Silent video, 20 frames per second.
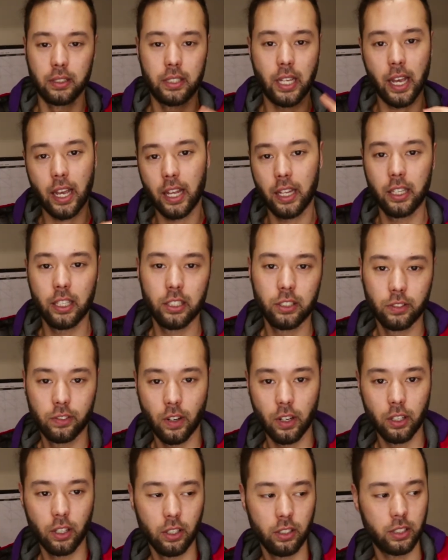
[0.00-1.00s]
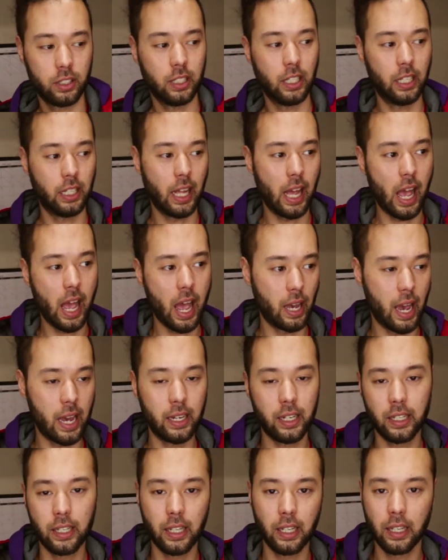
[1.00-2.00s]
taking these photos and then
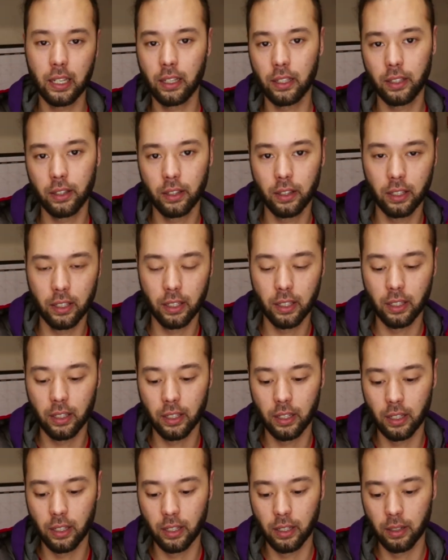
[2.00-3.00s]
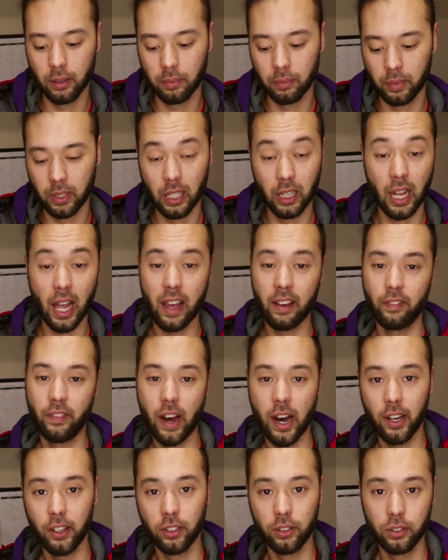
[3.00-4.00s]
editing the light
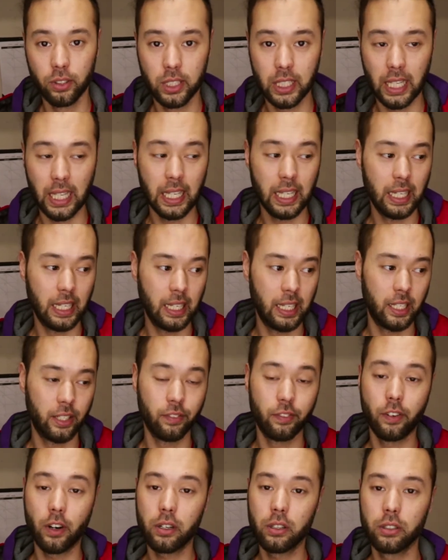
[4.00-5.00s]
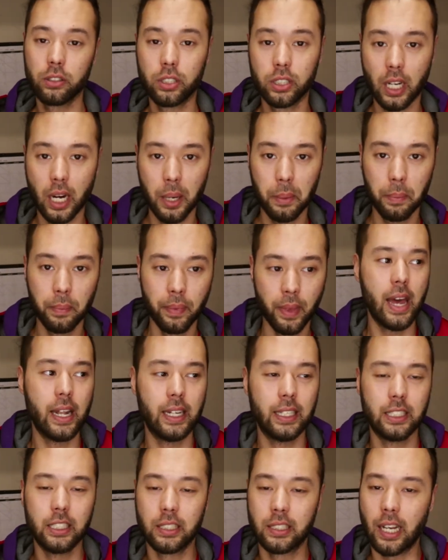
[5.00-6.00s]
values in Photoshop, and
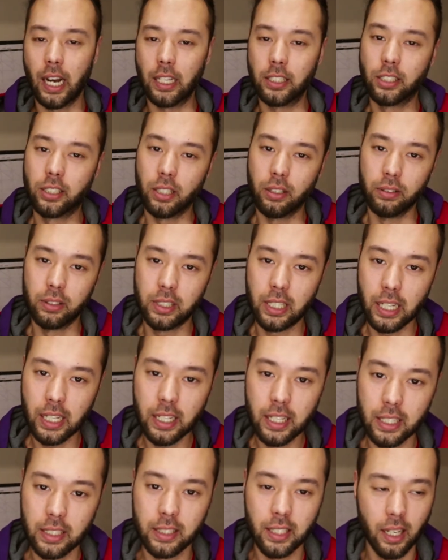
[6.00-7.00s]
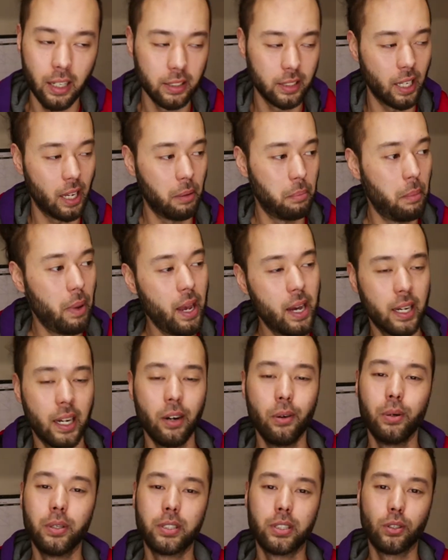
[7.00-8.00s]
it just got so tedious. I was like, man, I
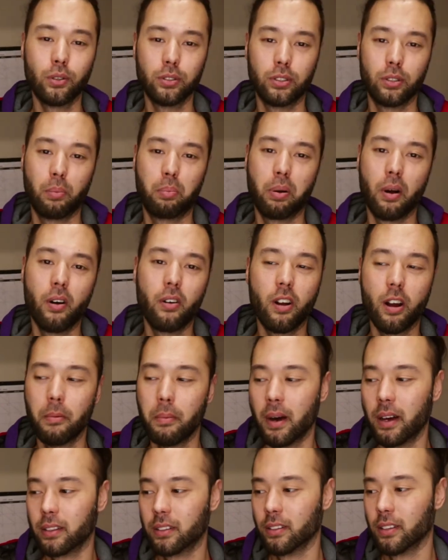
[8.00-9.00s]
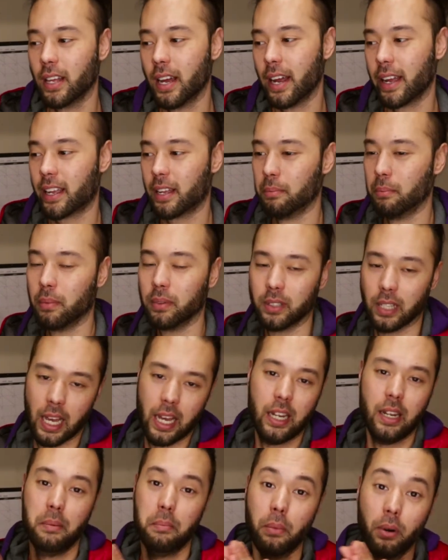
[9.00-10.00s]
wish there was a program out there that I can
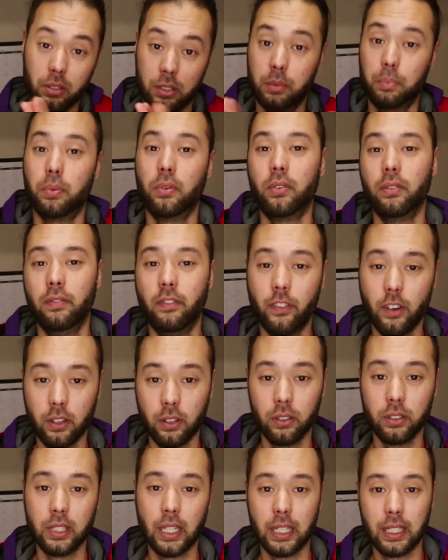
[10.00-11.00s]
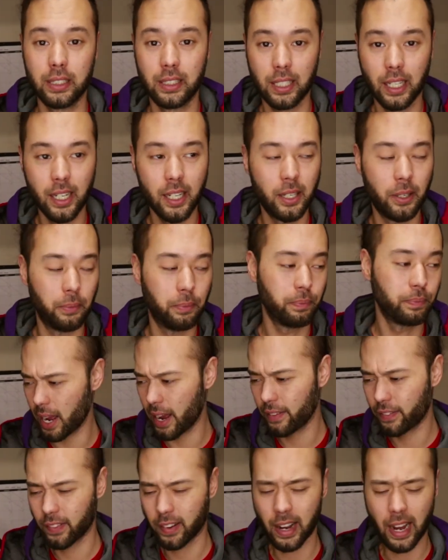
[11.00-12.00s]
edit multiple photos at a time.
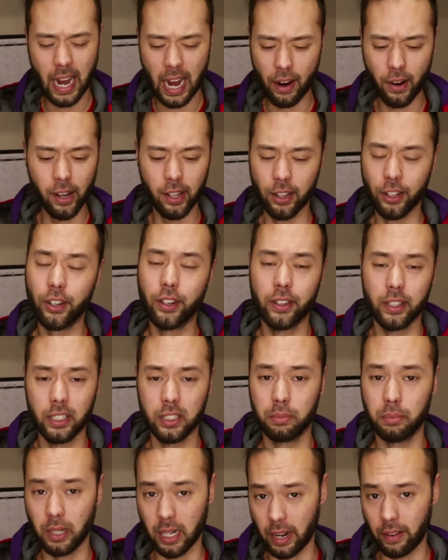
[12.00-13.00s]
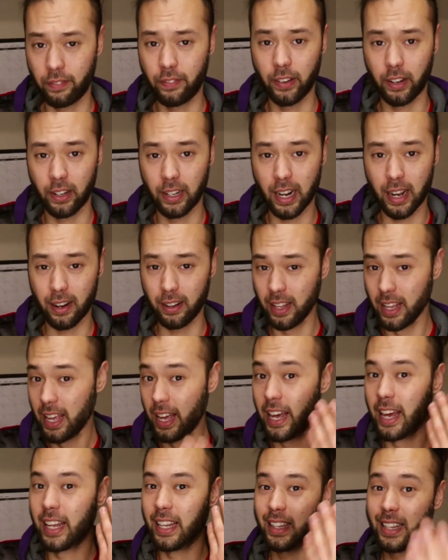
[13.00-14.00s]
I forgot how I learned this, but I figured out
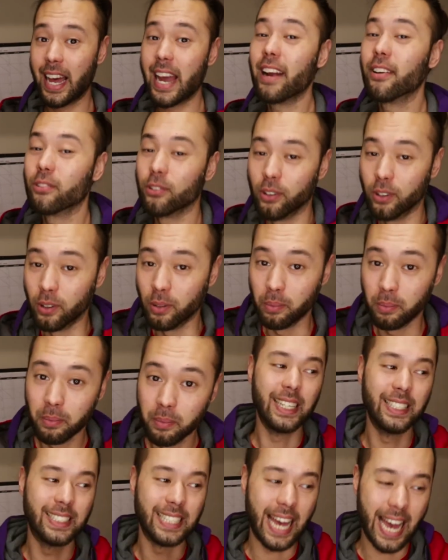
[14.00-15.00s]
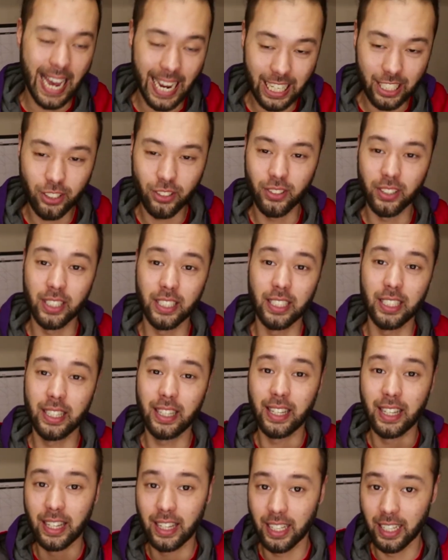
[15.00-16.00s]
Lightroom is actually
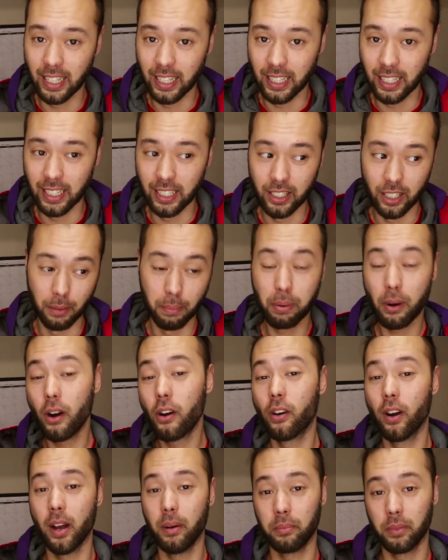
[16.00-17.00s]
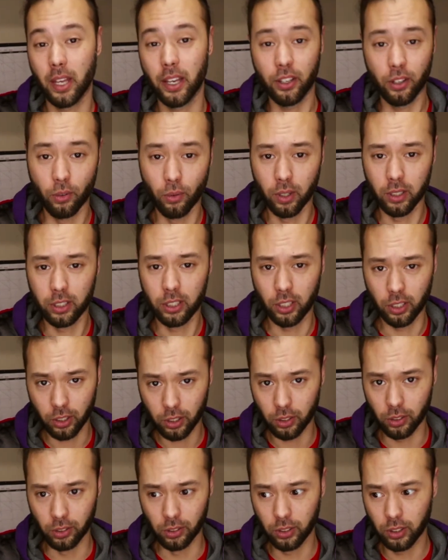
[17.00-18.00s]
the program that you want to
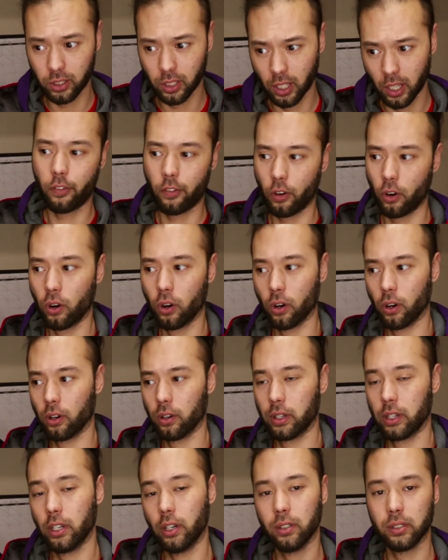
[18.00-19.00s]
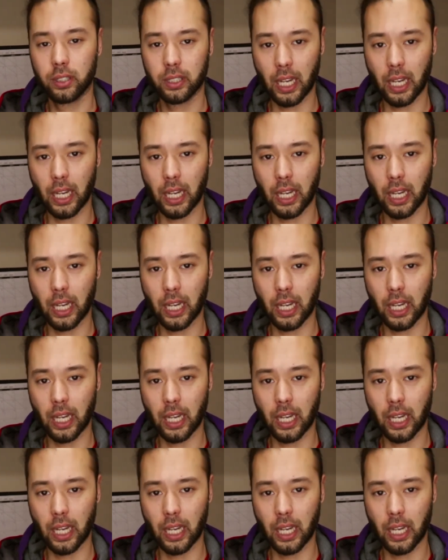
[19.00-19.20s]
use for those